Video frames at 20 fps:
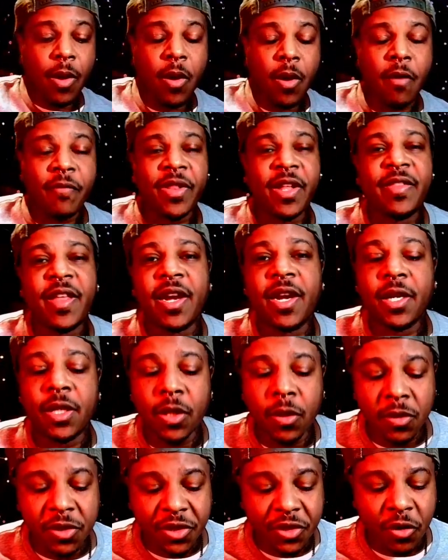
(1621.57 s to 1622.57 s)
Well, hopefully they didn't
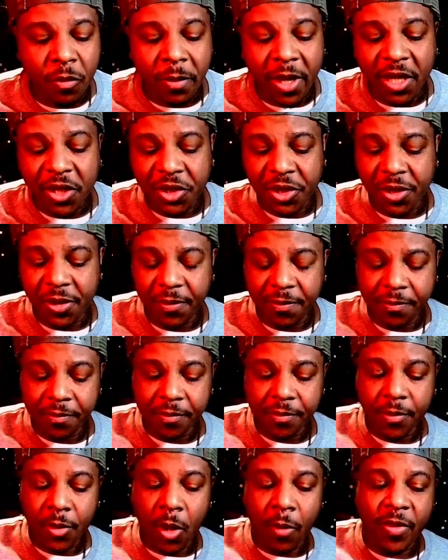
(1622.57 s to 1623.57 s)
lose too much.
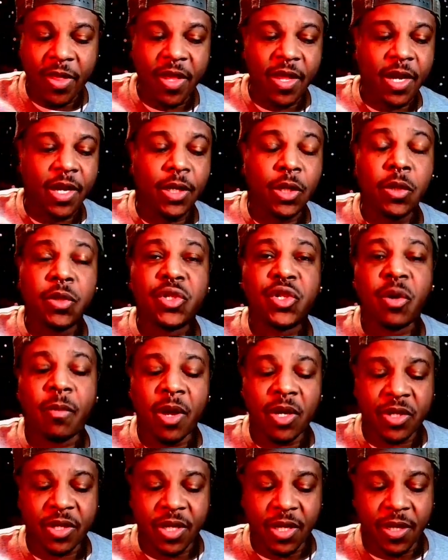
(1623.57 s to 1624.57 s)
Hopefully they didn't lose too
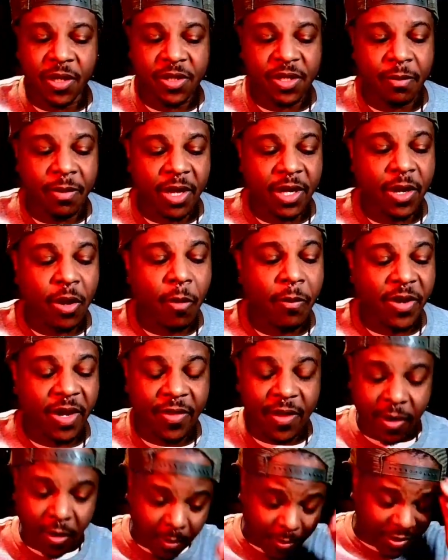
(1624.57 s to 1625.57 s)
much of the stability.
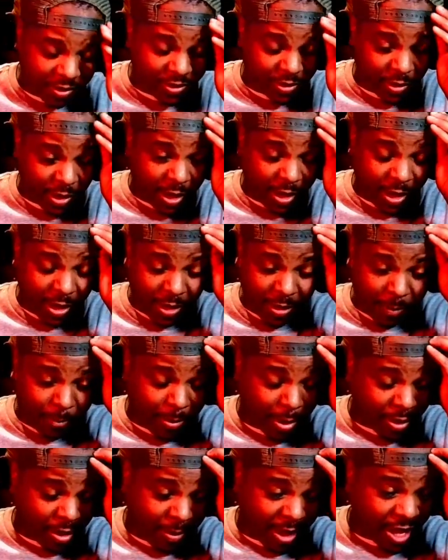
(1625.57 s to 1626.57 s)
Hopefully they're able to uh,
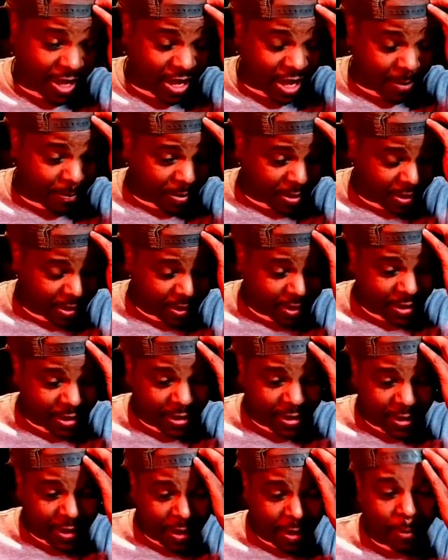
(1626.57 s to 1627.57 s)
build it back up.
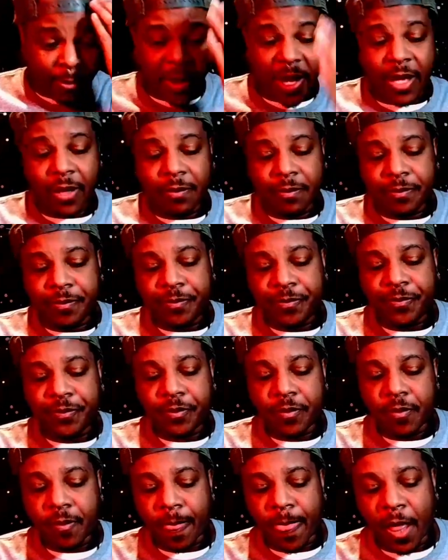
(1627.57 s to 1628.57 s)
But
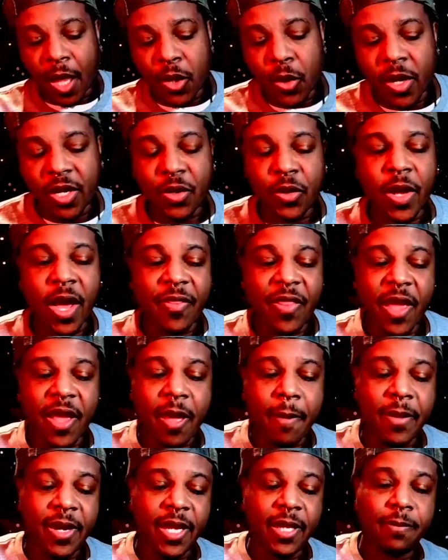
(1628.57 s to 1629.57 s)
you do got
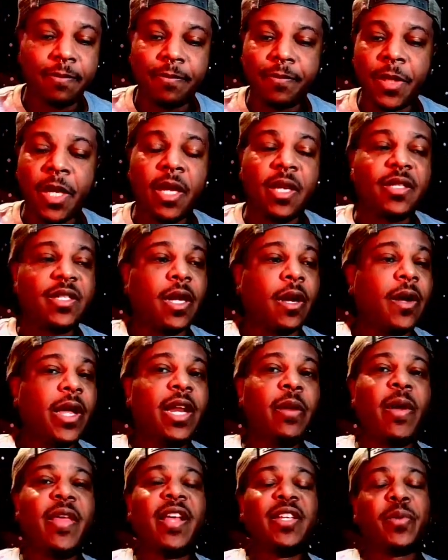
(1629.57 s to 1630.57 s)
that coming in. So
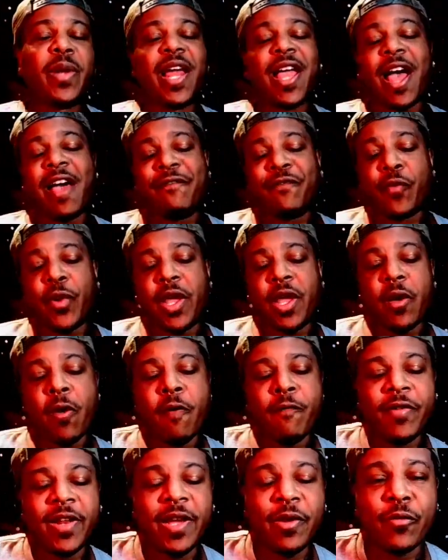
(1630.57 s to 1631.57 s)
anyway, that's what I got for you.
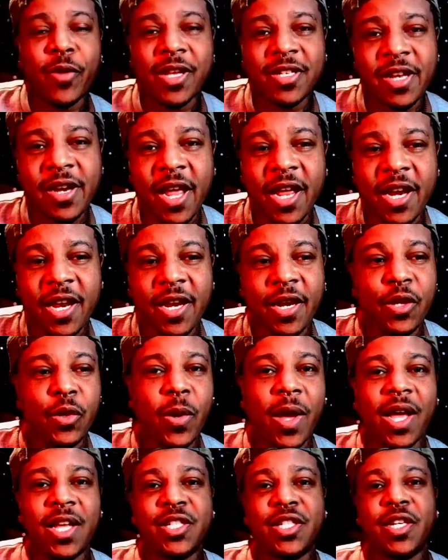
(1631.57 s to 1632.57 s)
Hopefully it resonated.
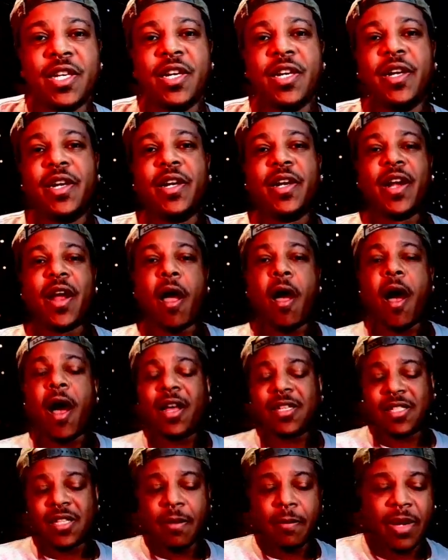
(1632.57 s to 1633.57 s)
You guys are
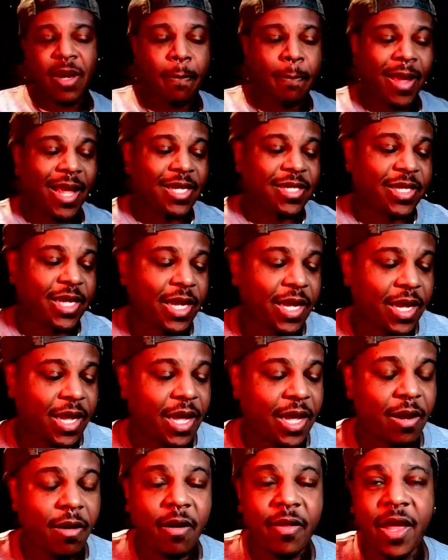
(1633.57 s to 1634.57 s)
awesome and
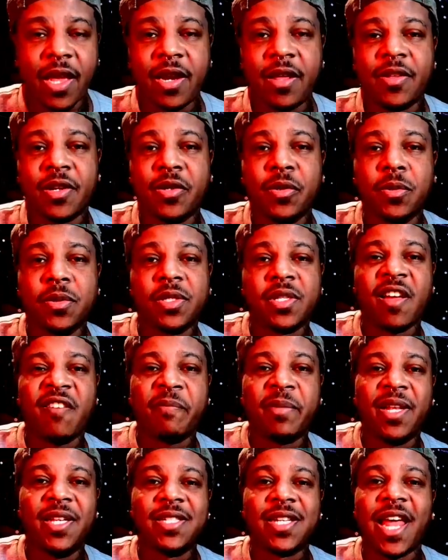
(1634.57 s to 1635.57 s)
amazing and all that other cool
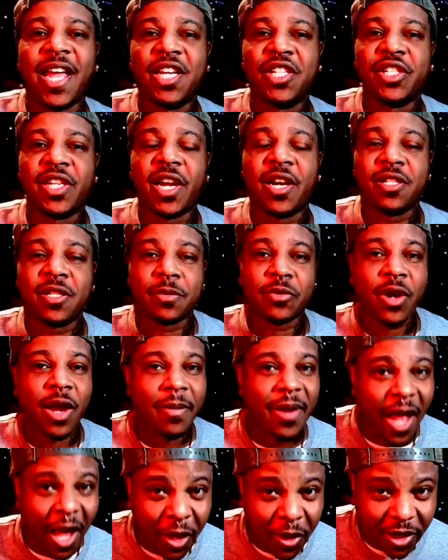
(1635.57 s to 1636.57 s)
stuff. Please like, share,
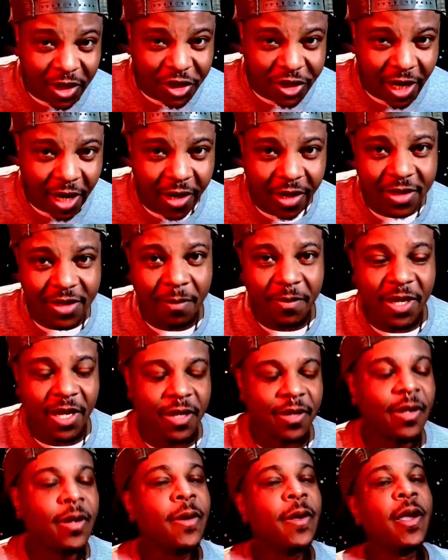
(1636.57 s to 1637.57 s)
subscribe. Now you can share because I'm
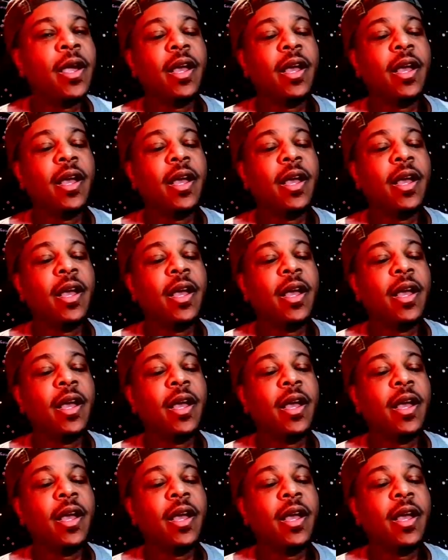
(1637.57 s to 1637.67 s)
done.